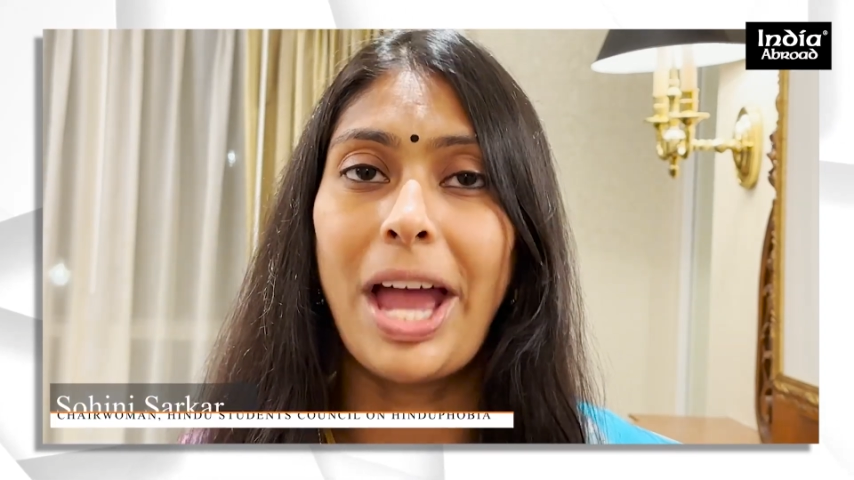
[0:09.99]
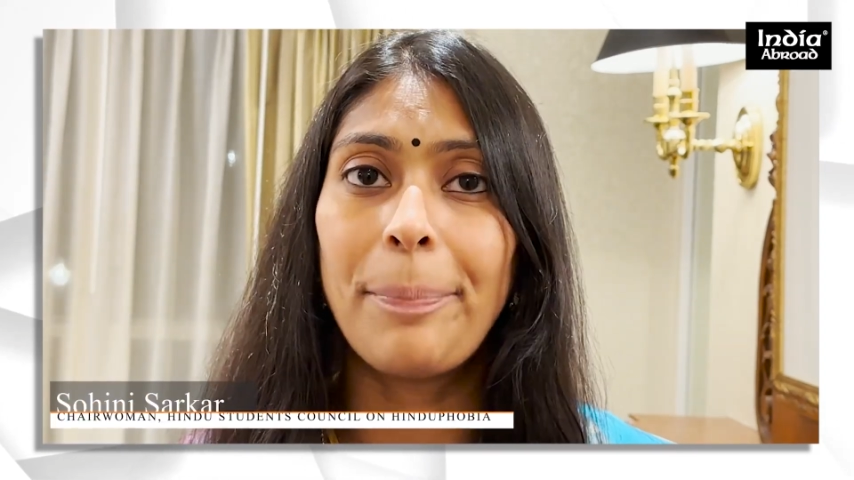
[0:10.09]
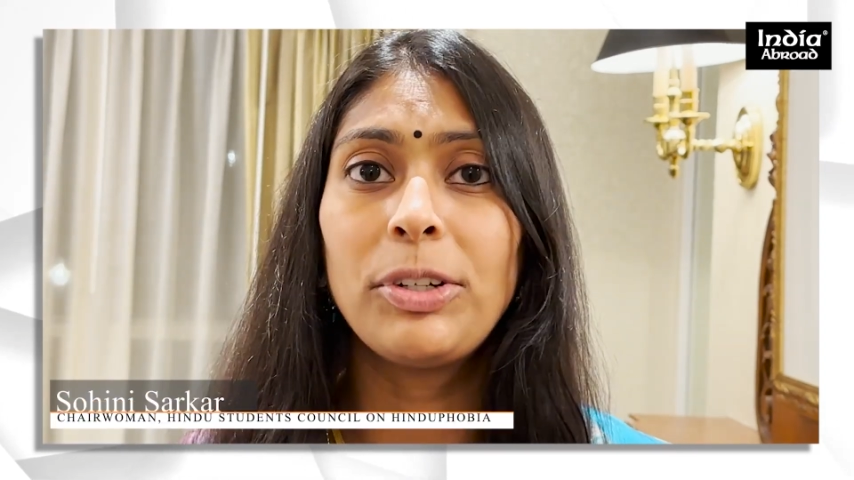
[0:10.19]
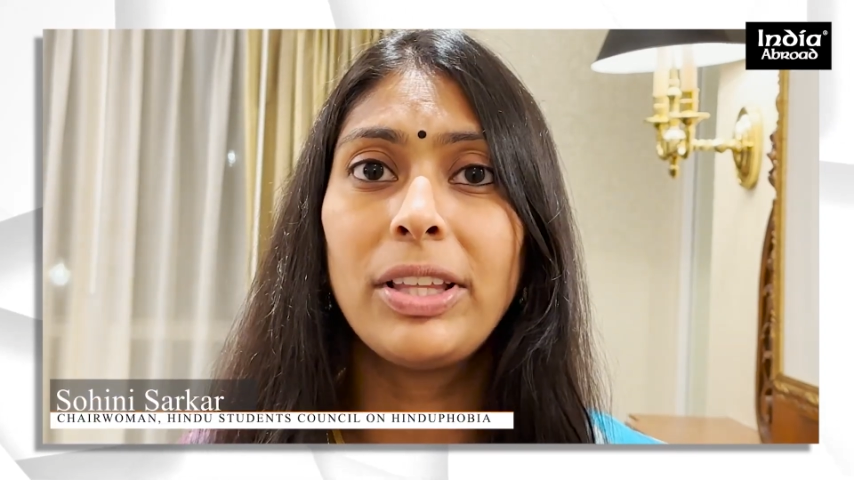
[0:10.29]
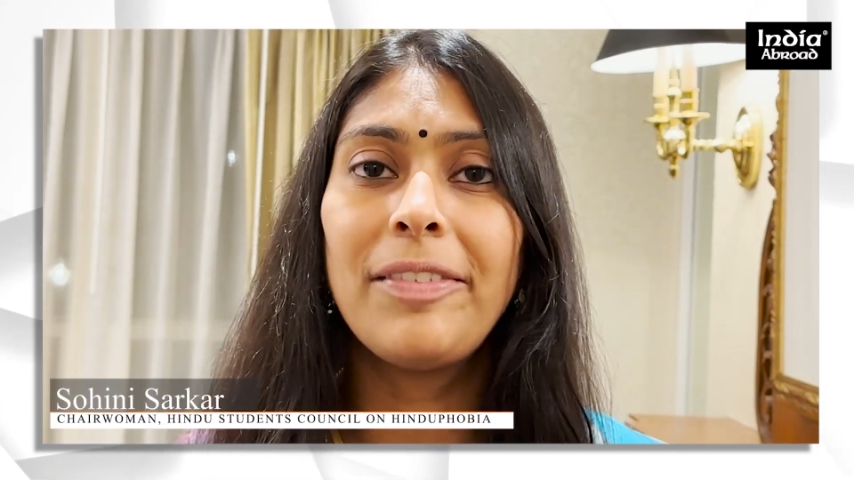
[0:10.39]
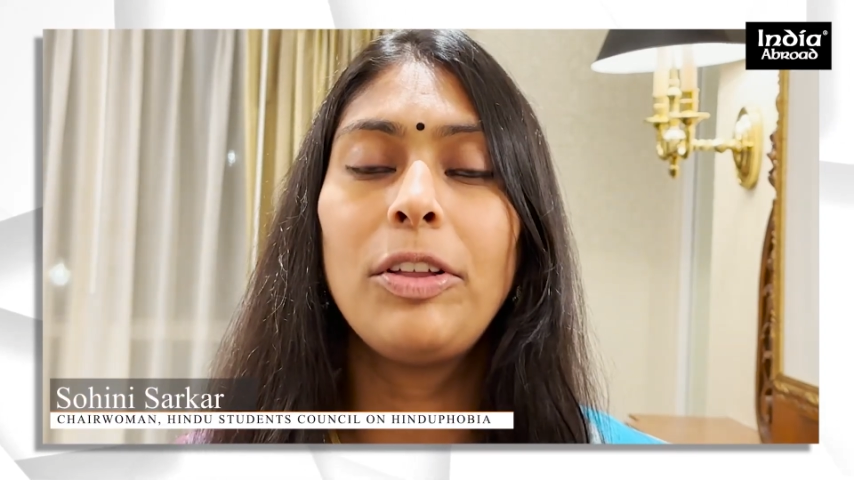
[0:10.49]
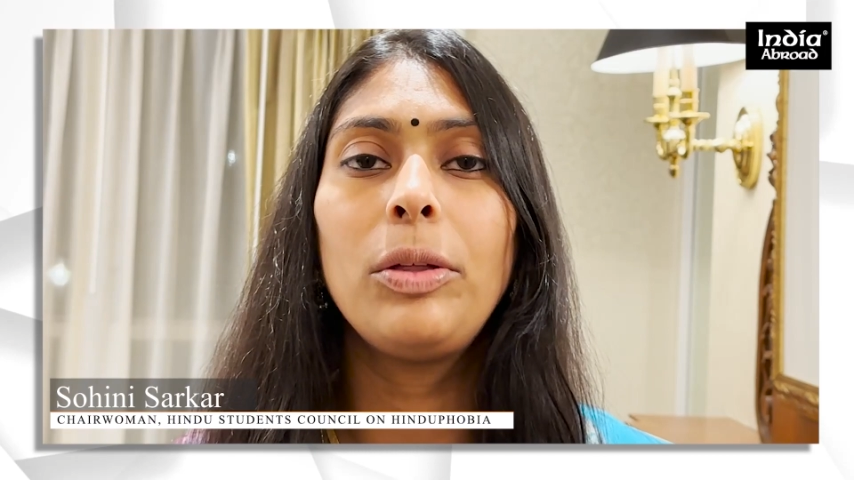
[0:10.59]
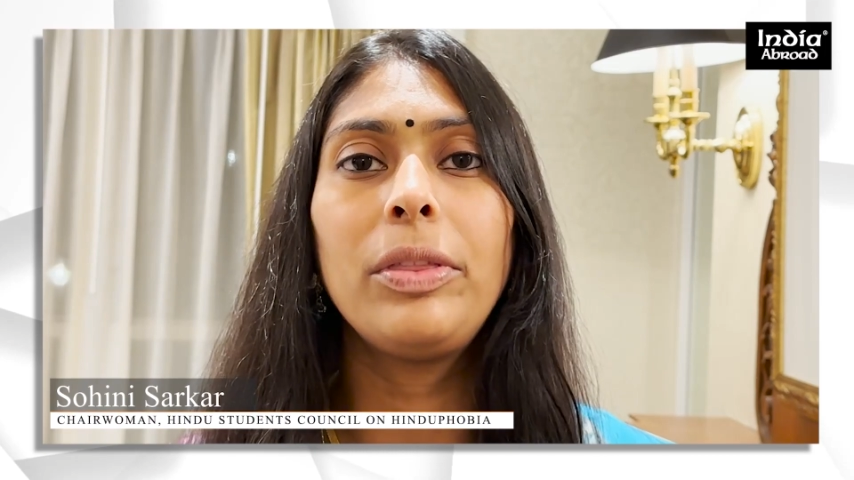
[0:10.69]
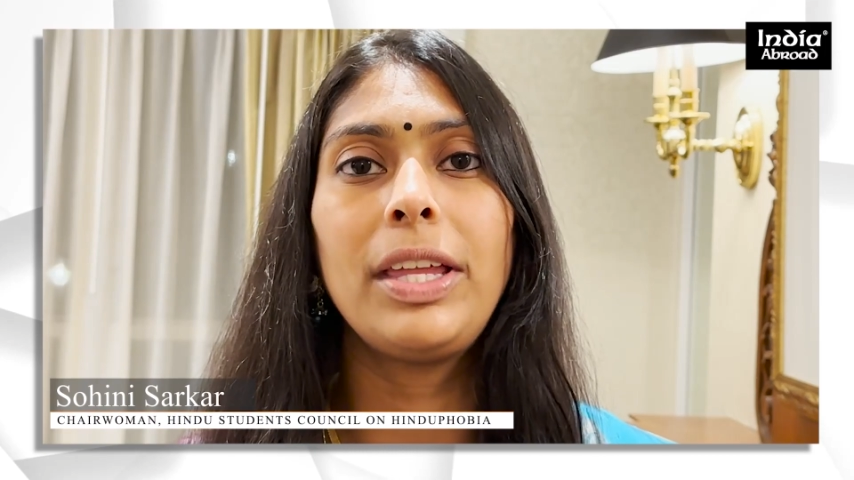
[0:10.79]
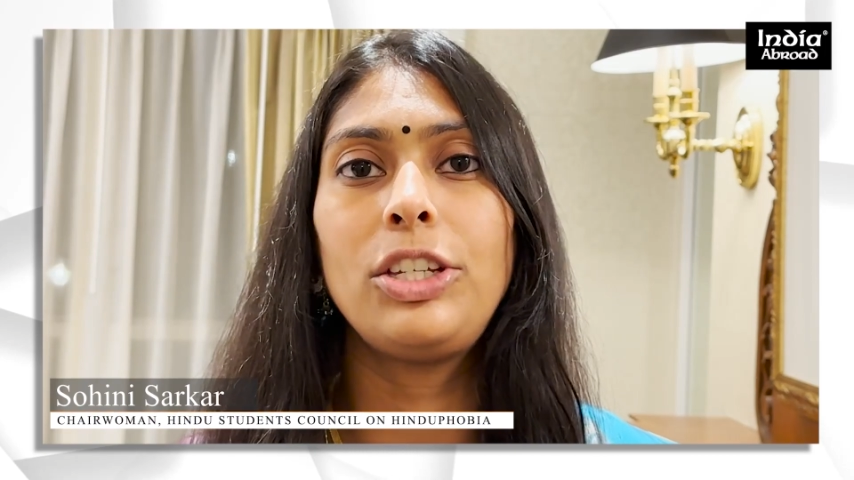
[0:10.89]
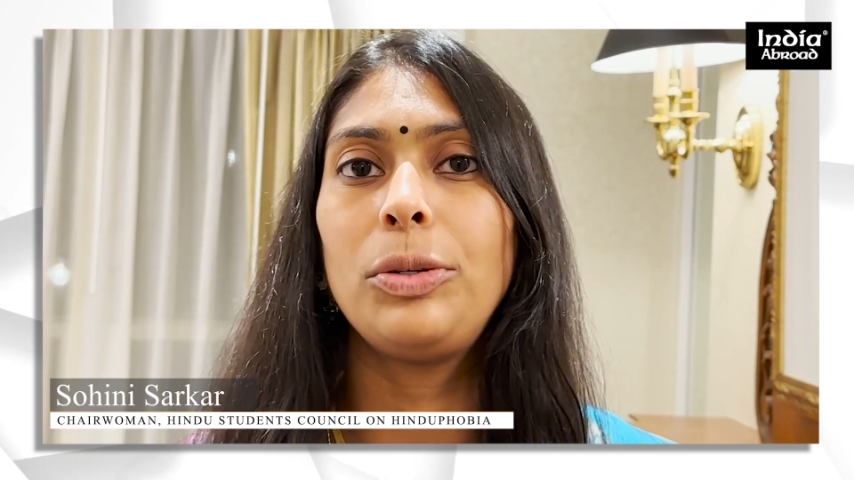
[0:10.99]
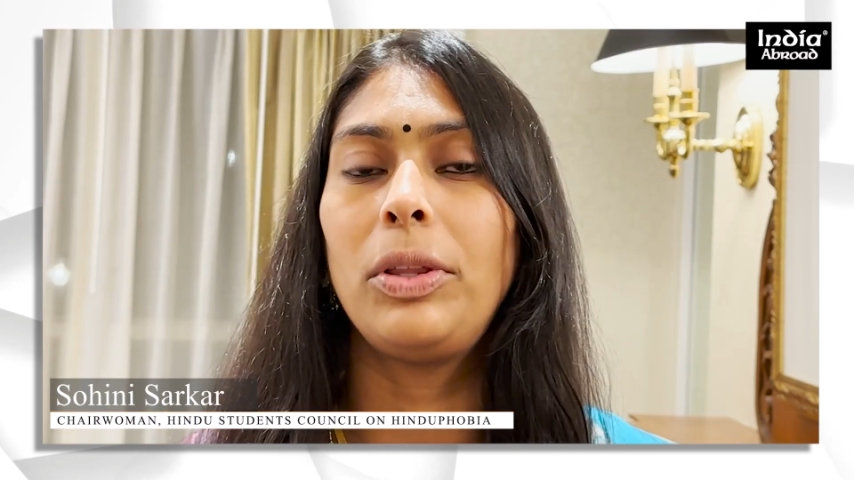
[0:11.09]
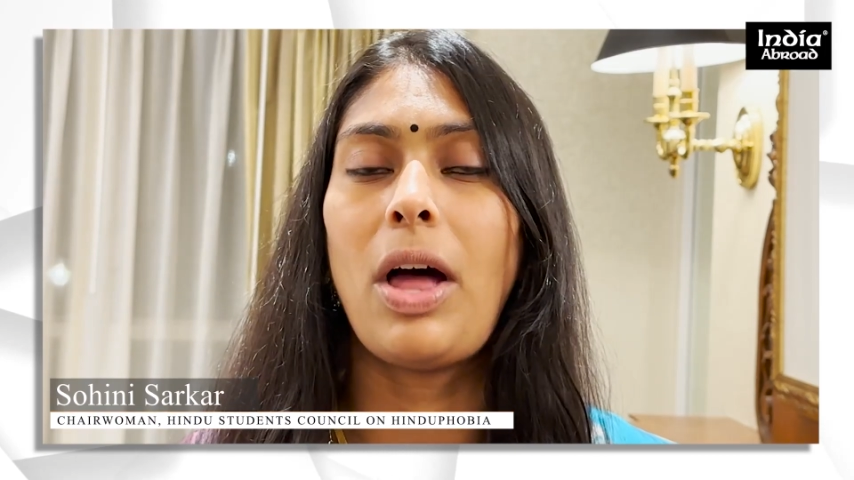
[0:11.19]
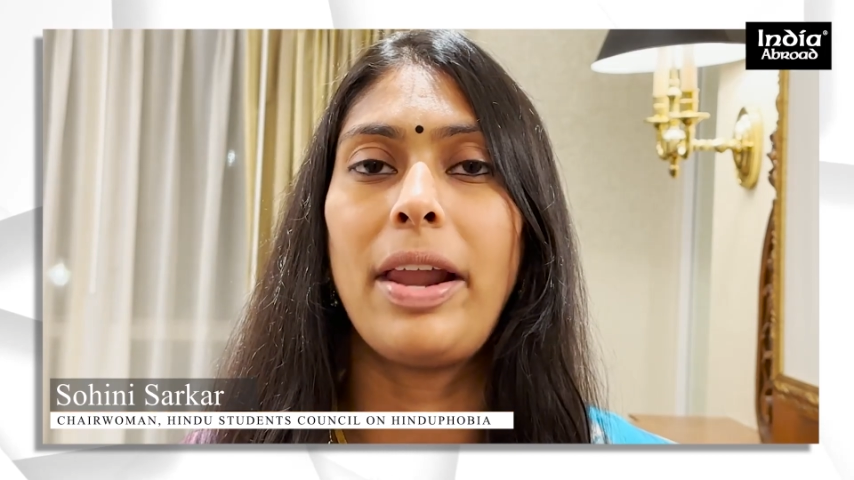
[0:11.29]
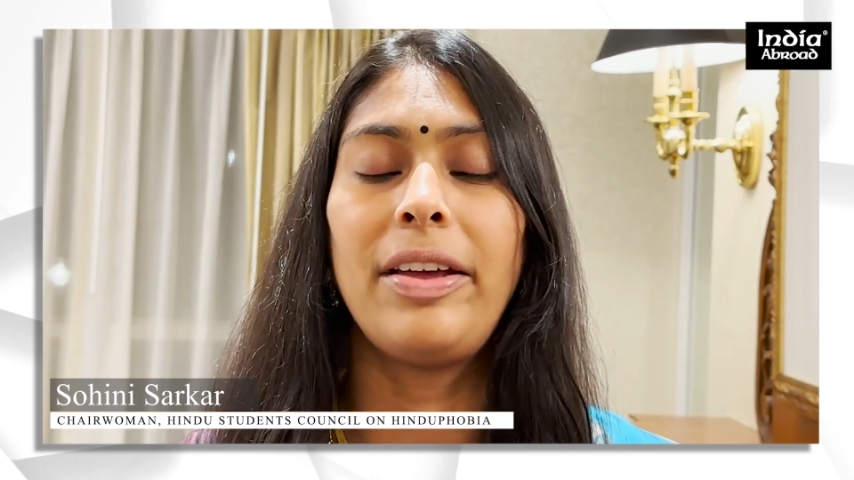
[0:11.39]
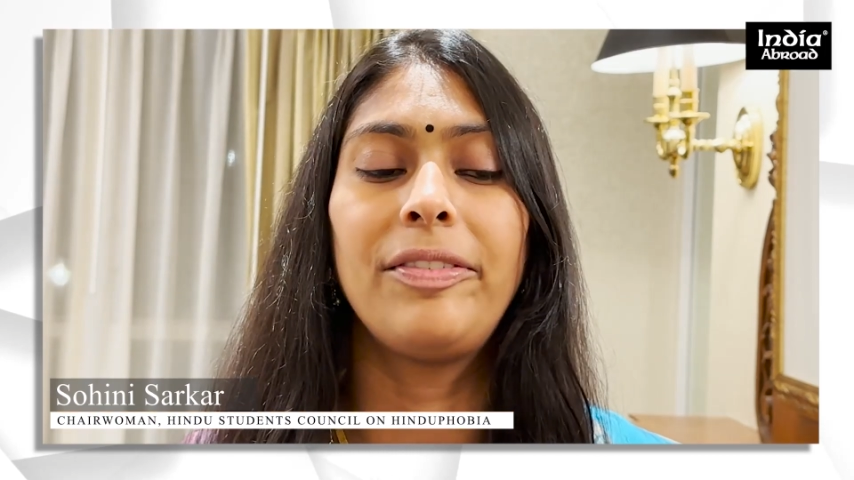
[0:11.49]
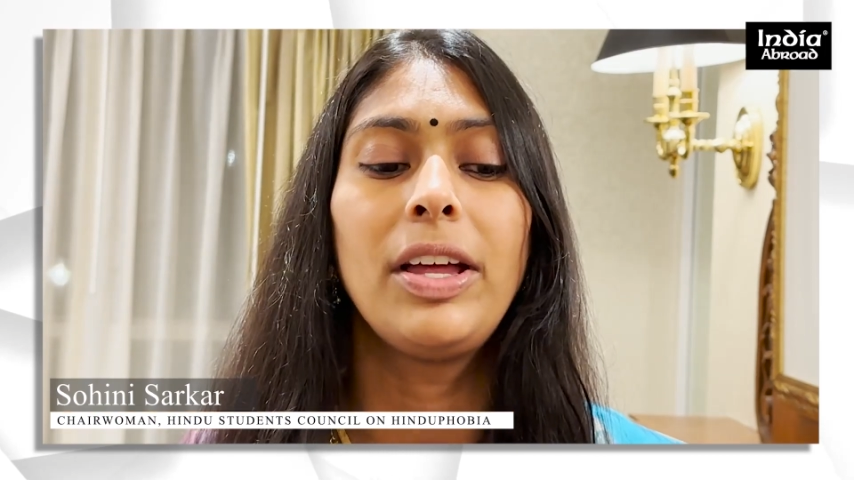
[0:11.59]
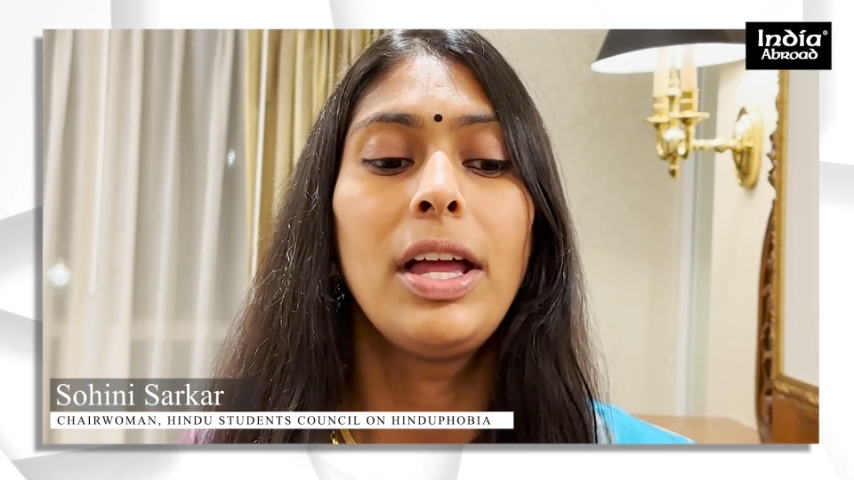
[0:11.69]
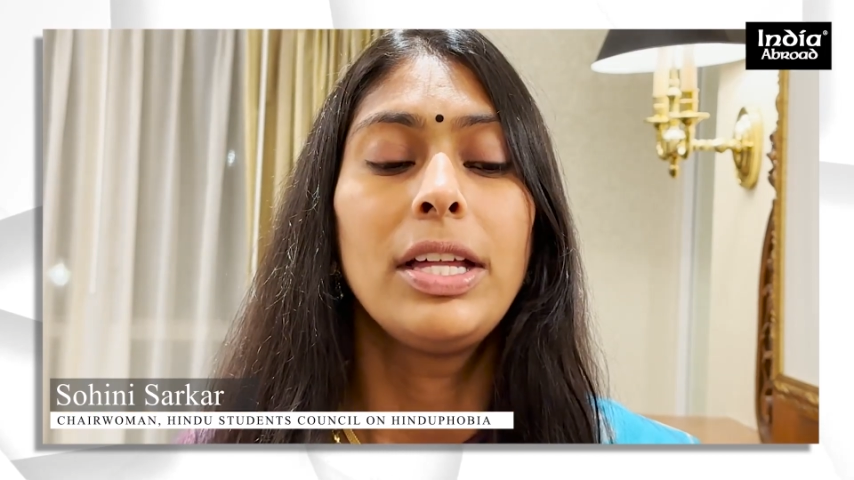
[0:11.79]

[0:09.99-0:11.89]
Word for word: chapter level they do a lot of